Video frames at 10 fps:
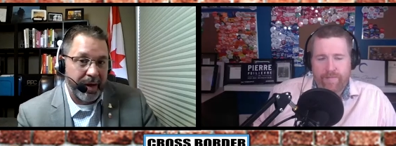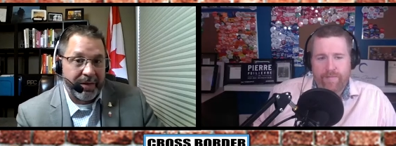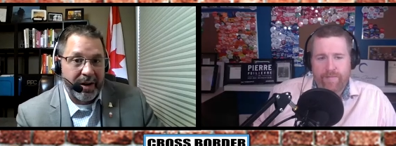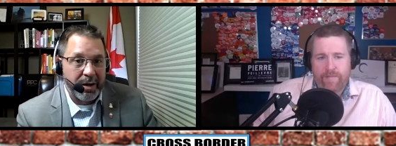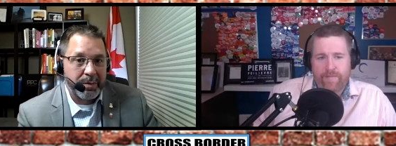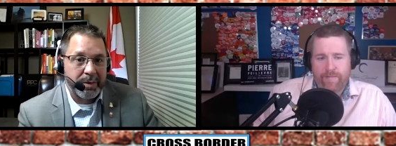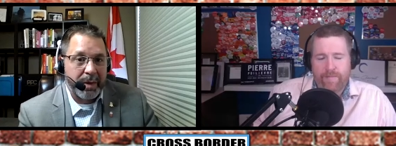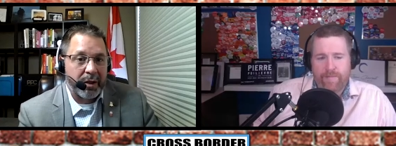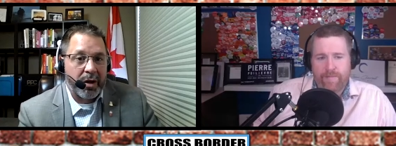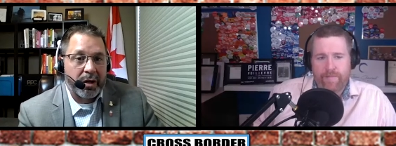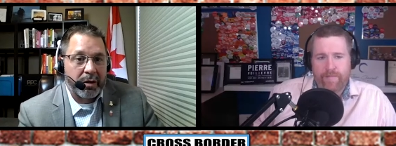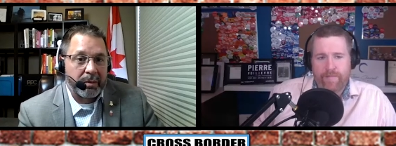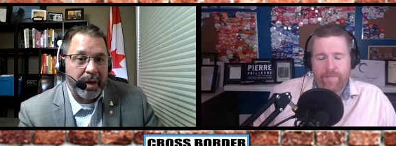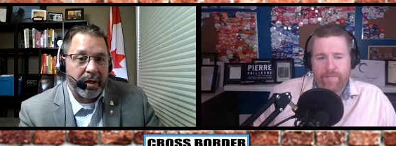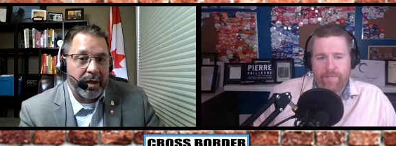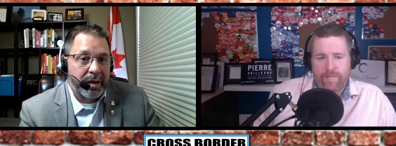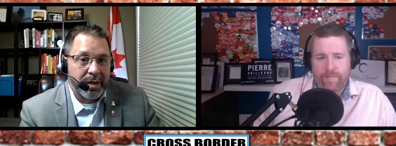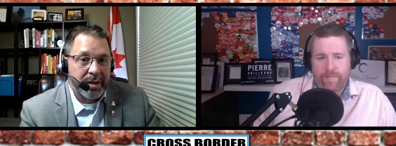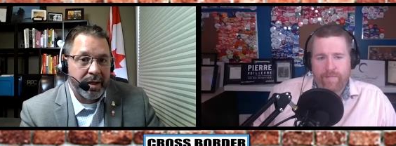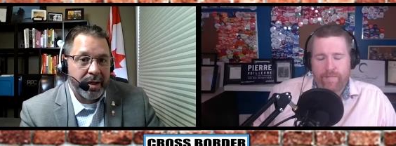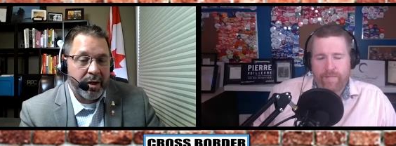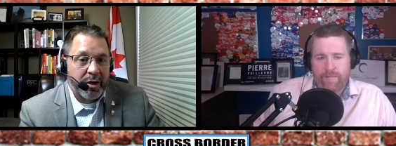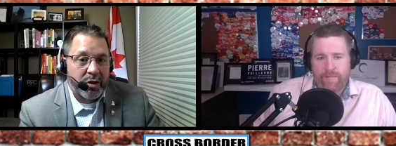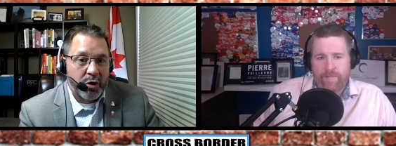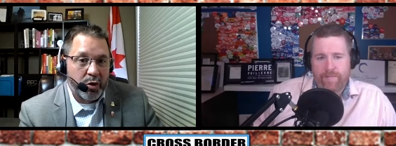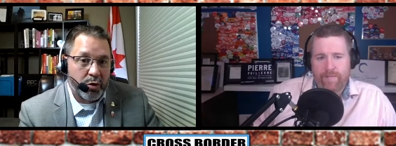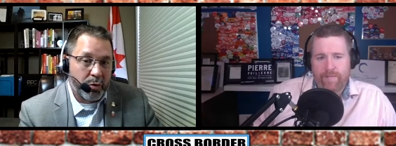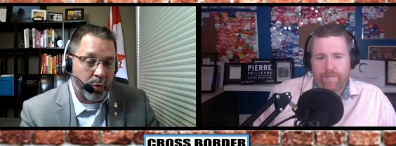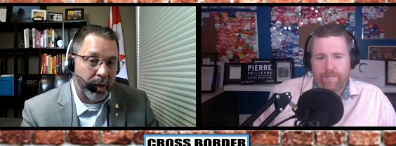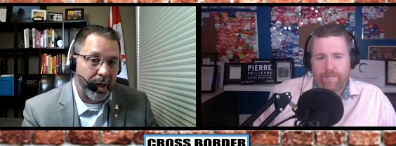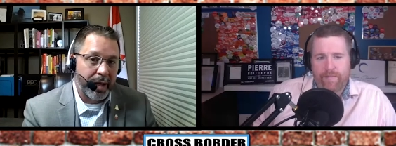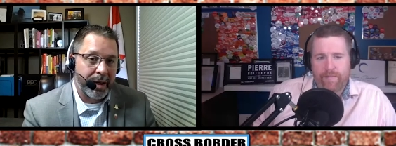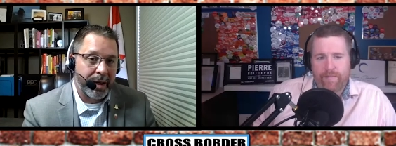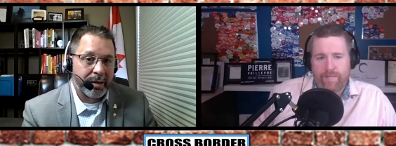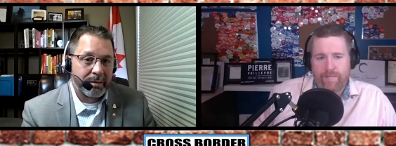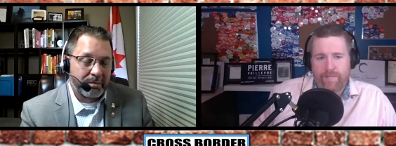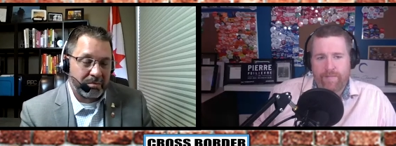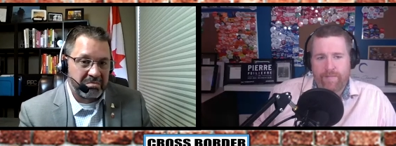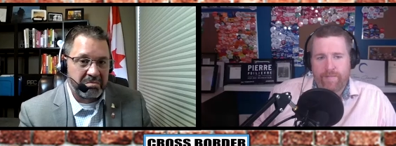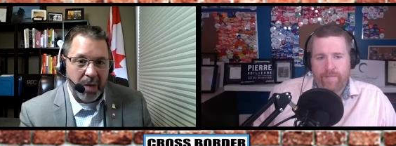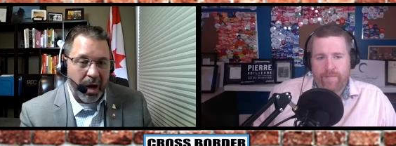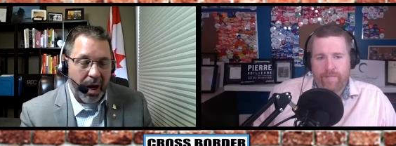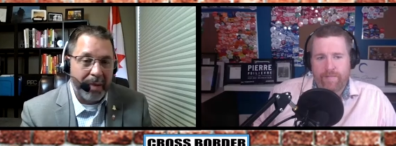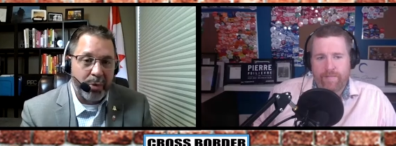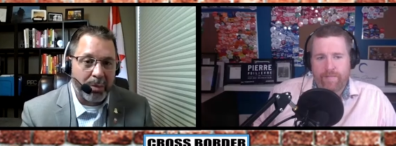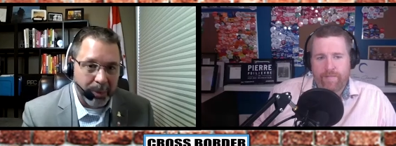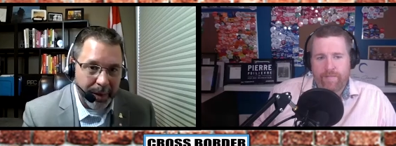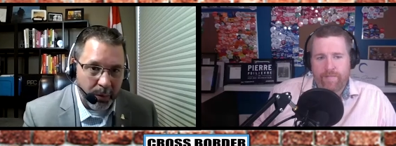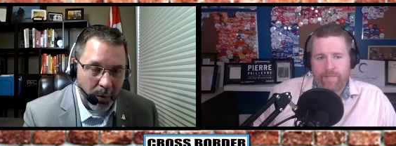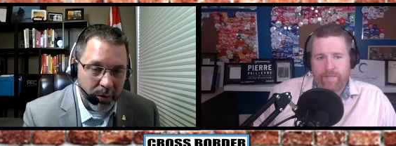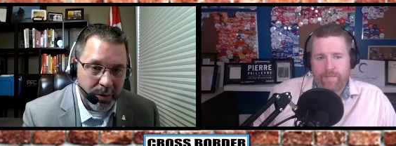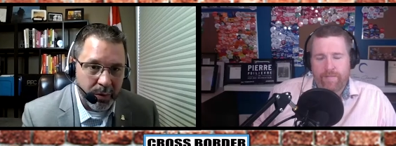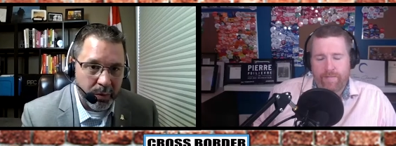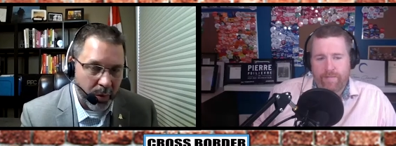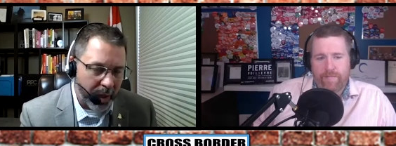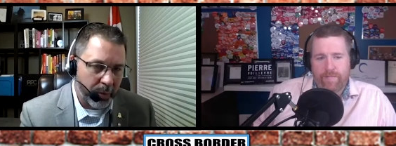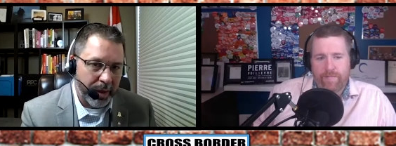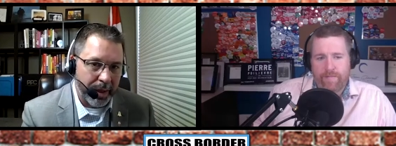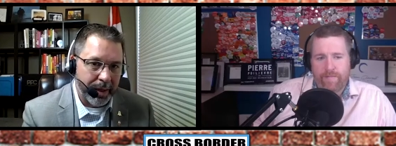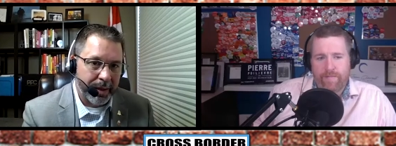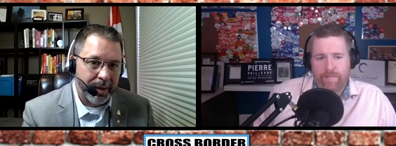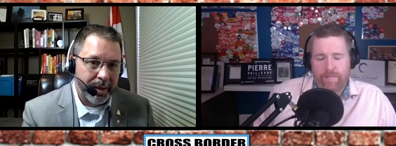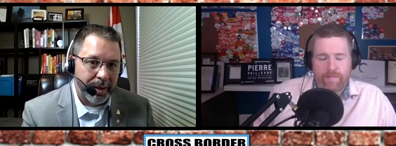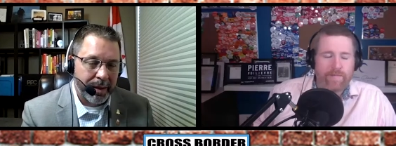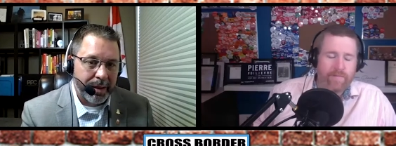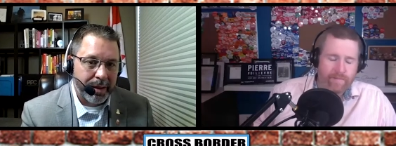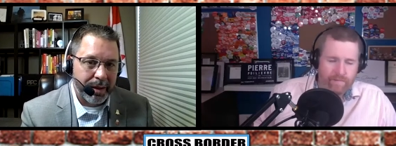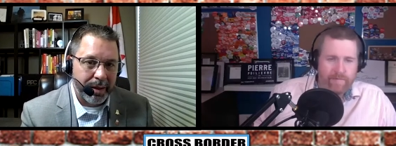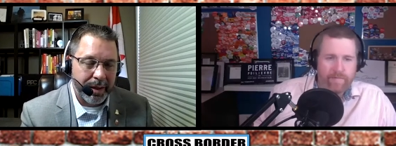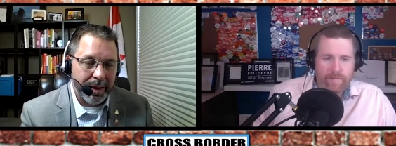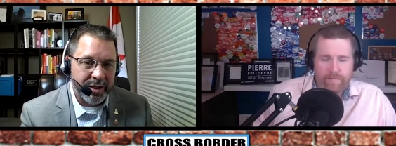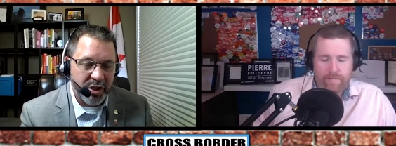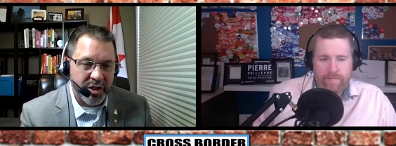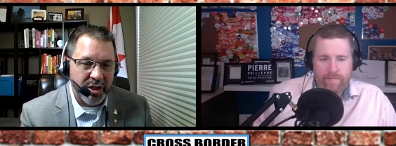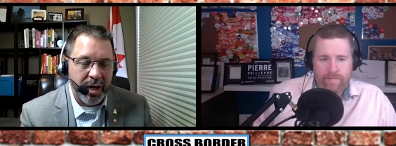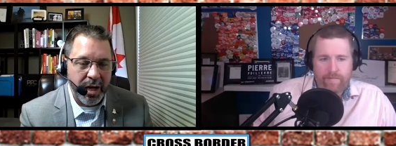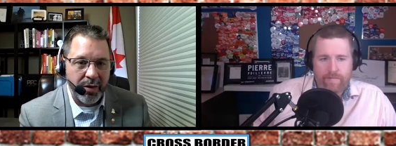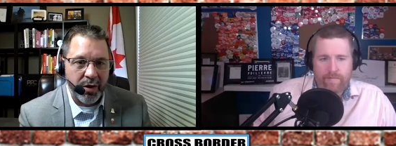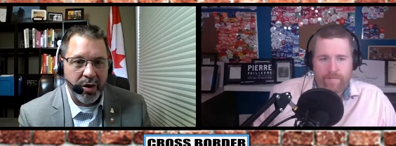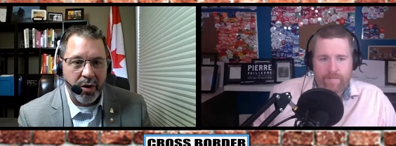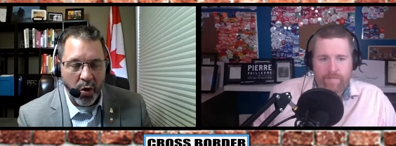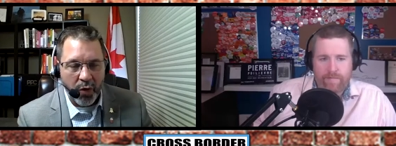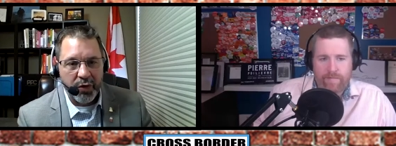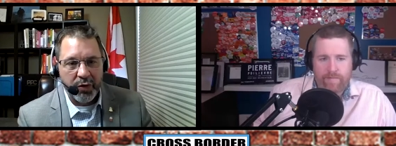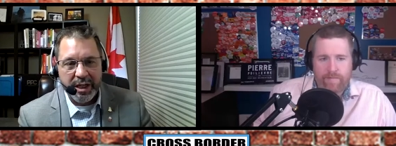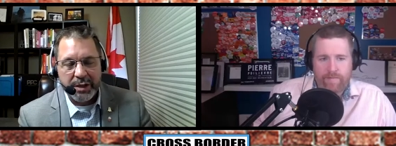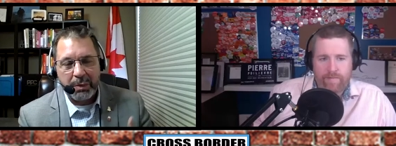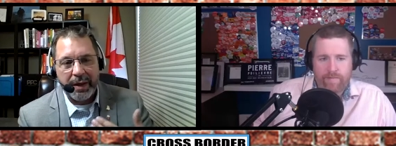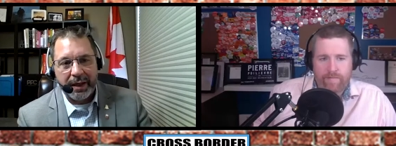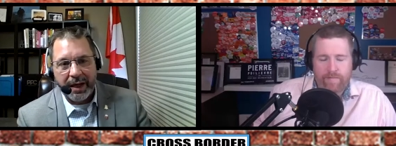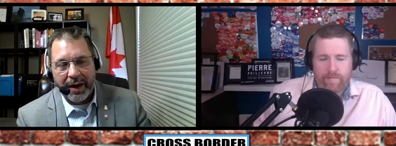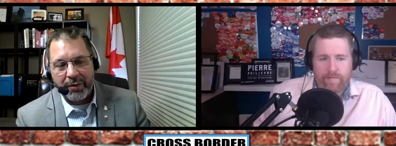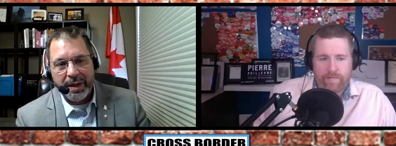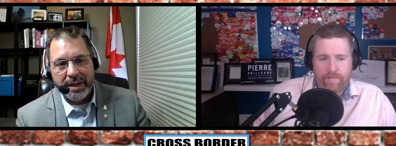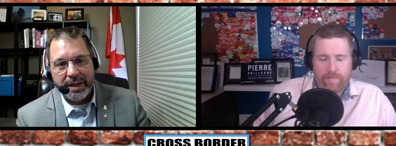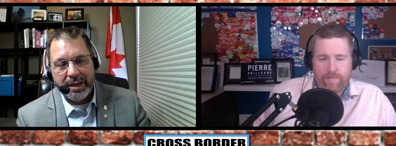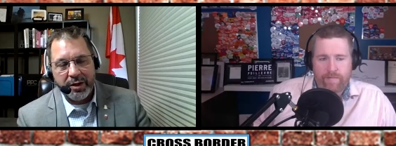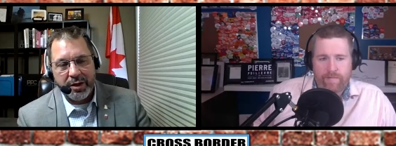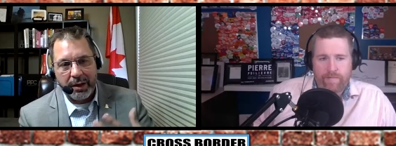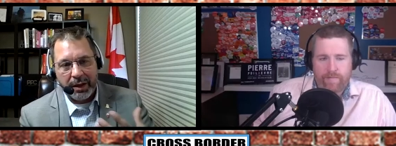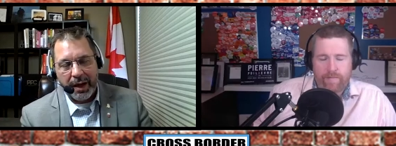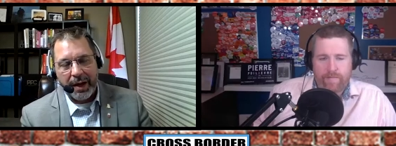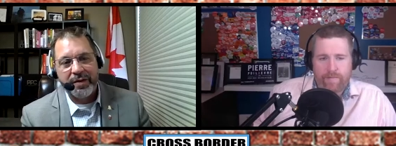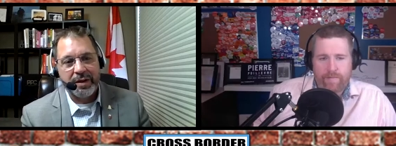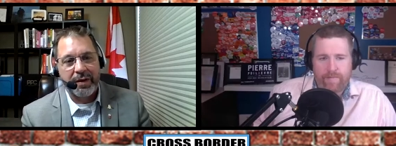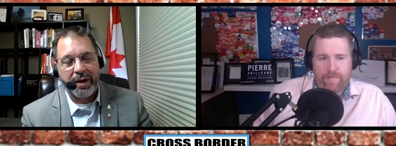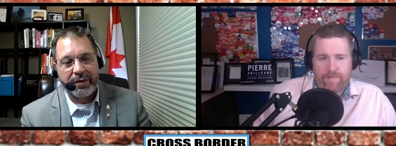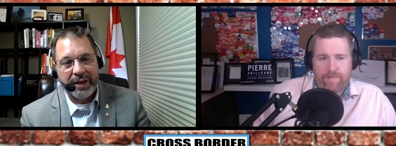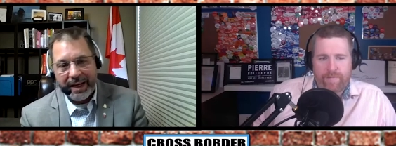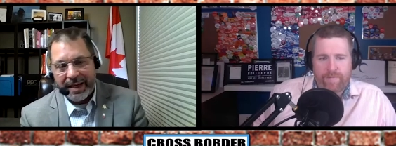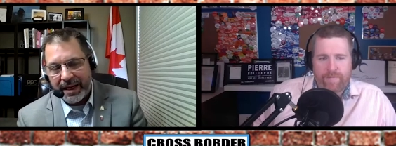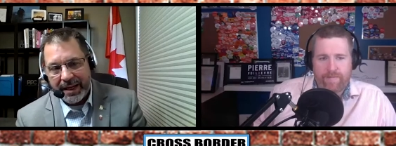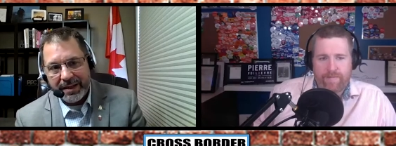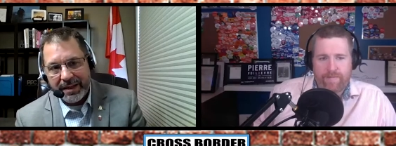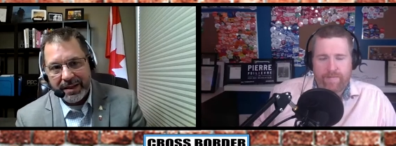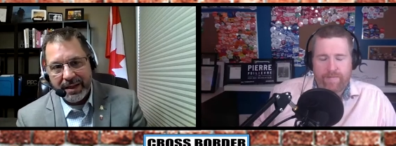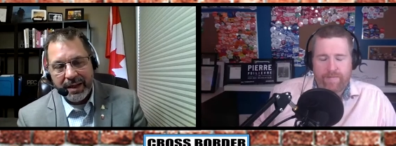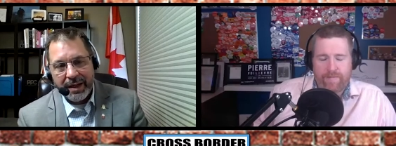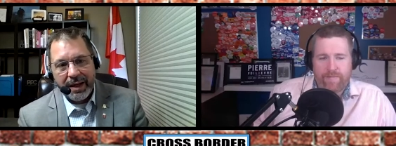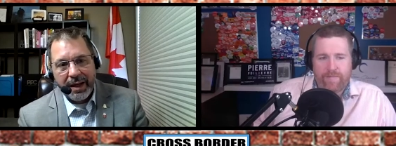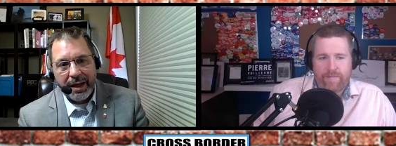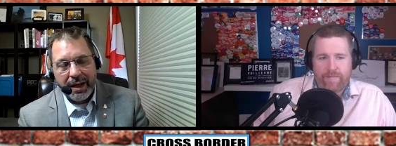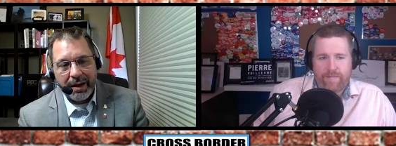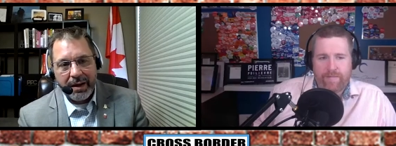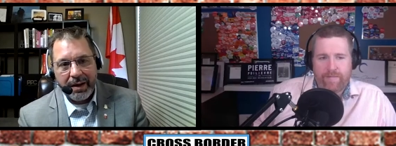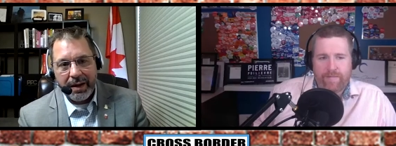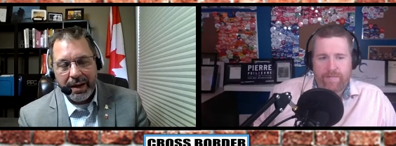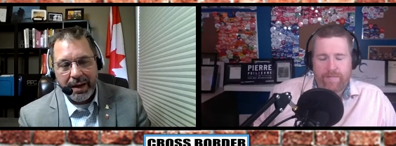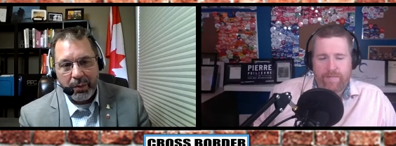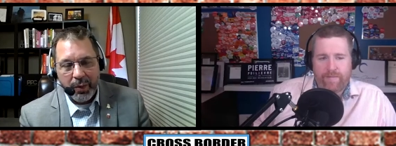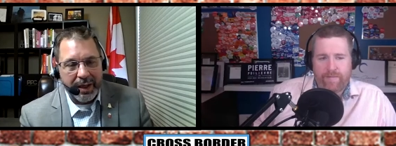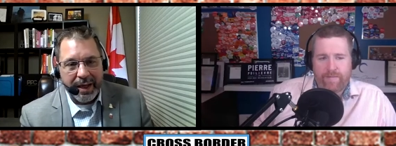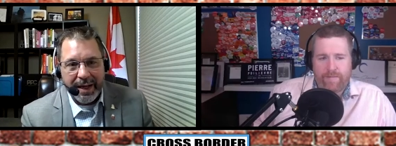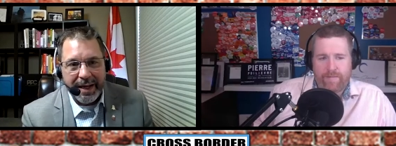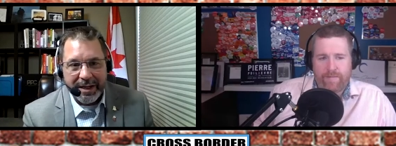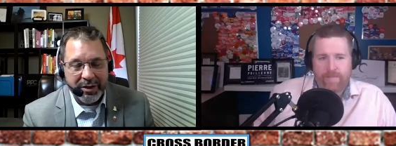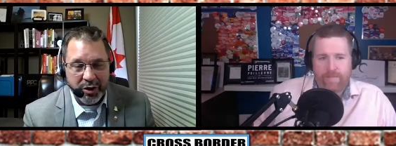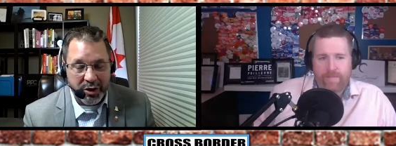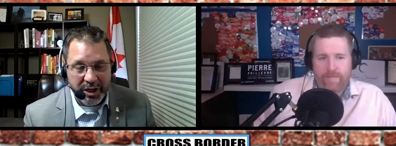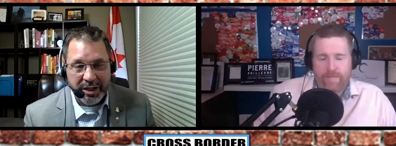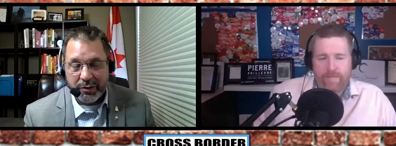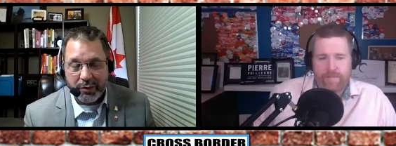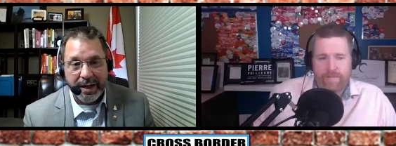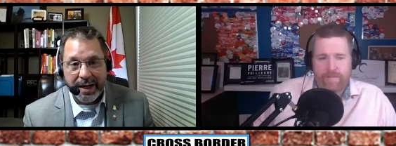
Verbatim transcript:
Speaker 1: firearms, my long guns. So will I? I probably won't. Why would I? It's just another overreach by the government into the lives of Canadians. When Canadians are just, right